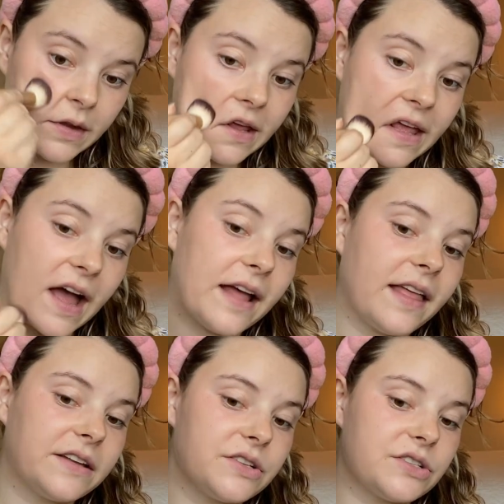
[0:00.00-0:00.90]
yeah, I
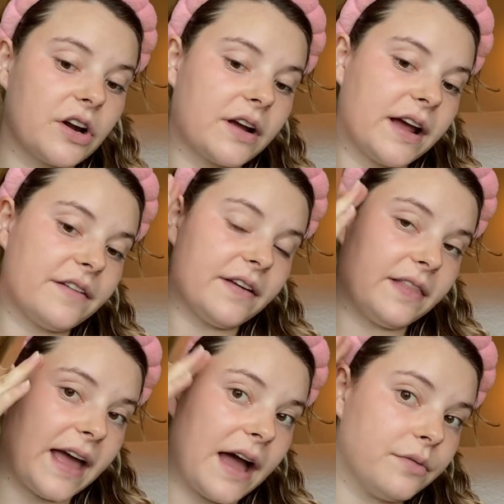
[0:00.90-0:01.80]
like to start kind of at
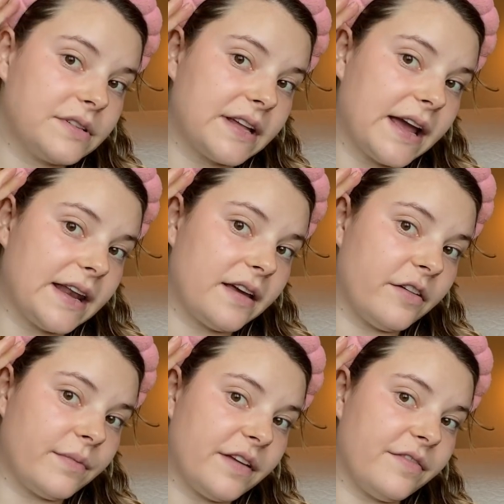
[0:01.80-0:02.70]
the outside
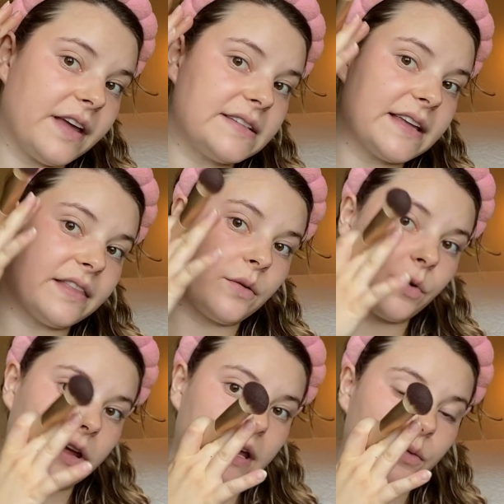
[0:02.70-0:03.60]
of my face and then
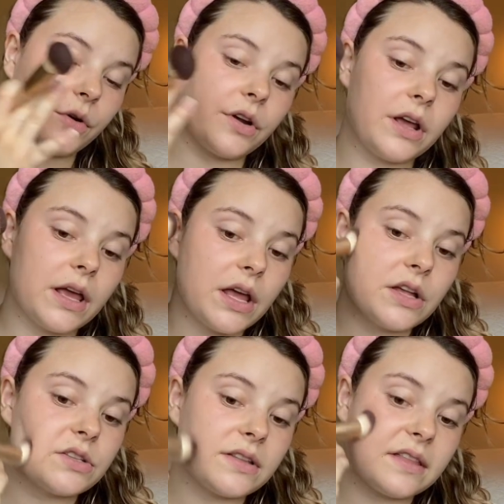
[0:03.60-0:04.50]
work inward
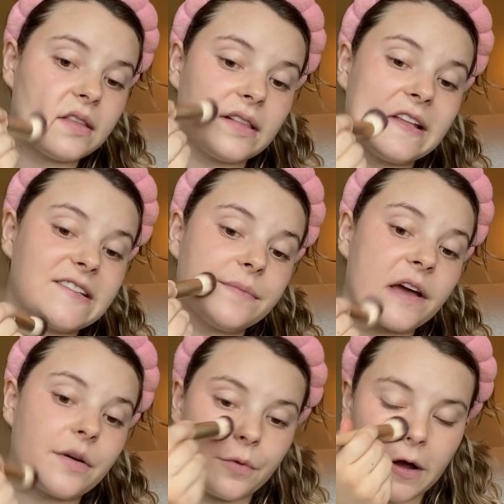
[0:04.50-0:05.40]
so that the least
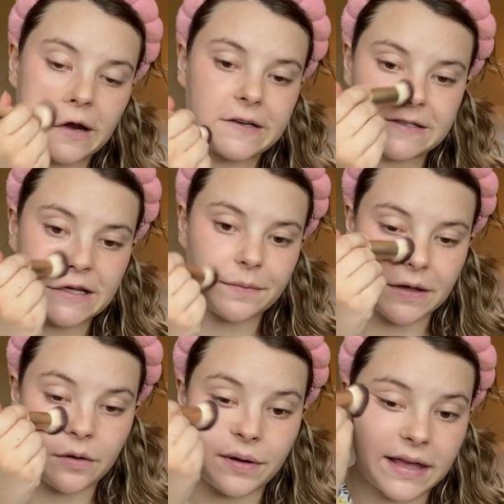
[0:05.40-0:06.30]
amount of product is going to be
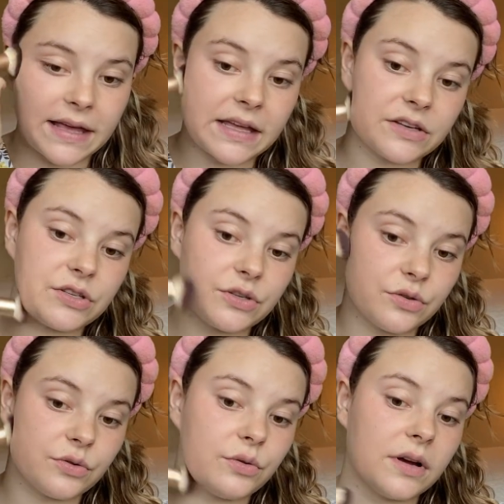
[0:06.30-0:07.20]
going
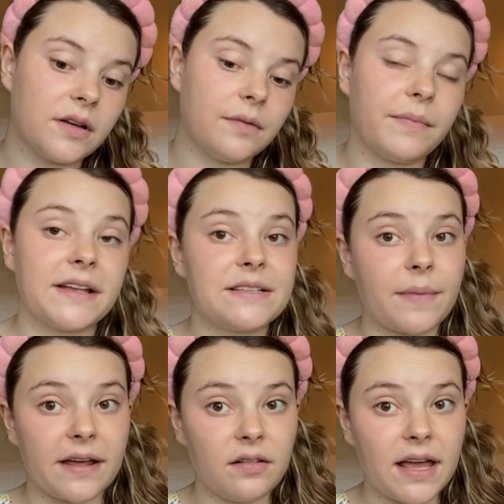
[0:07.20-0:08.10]
into my
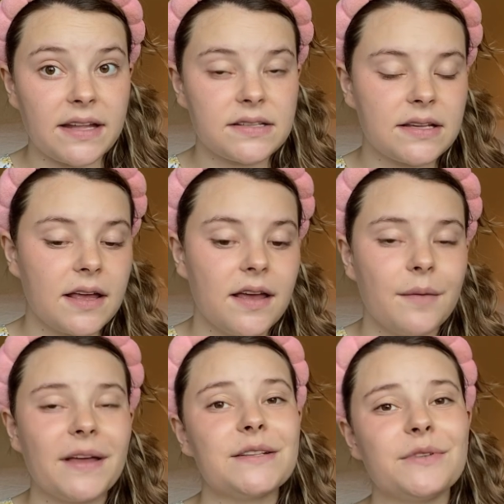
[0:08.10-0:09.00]
smile lines,
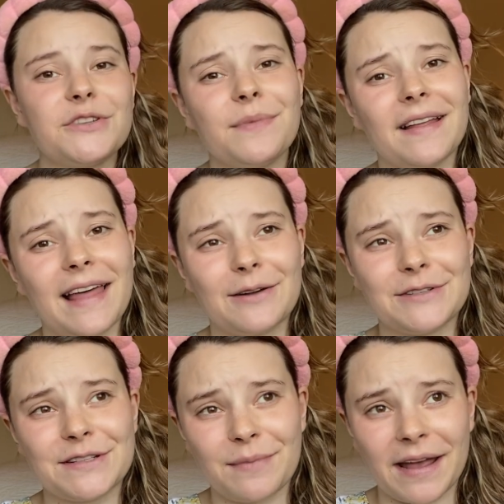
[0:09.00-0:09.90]
because we should be allowed
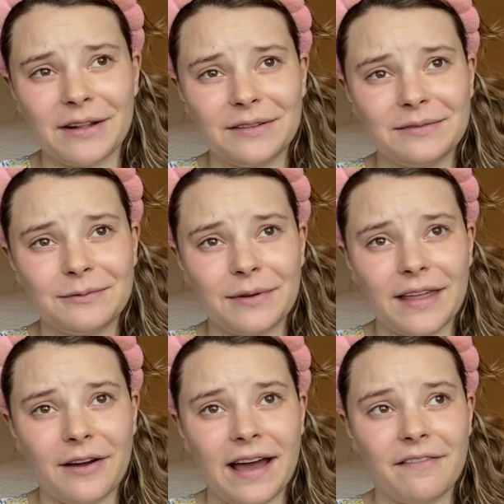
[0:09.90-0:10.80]
to smile
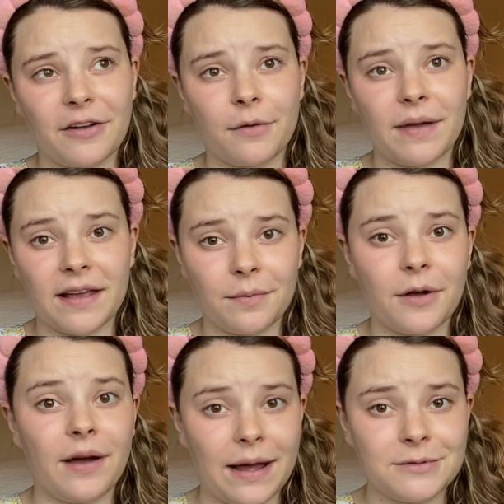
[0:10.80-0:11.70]
without having our makeup
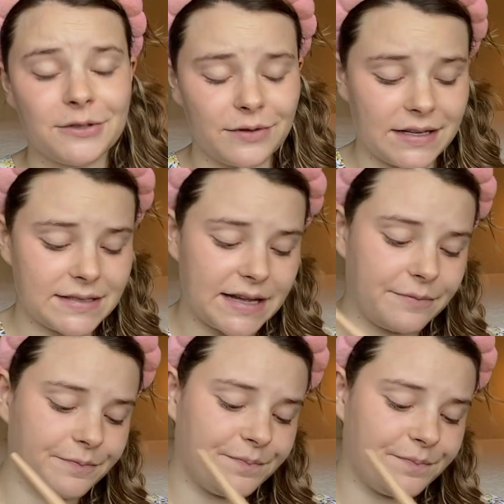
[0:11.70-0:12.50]
go absolutely insane.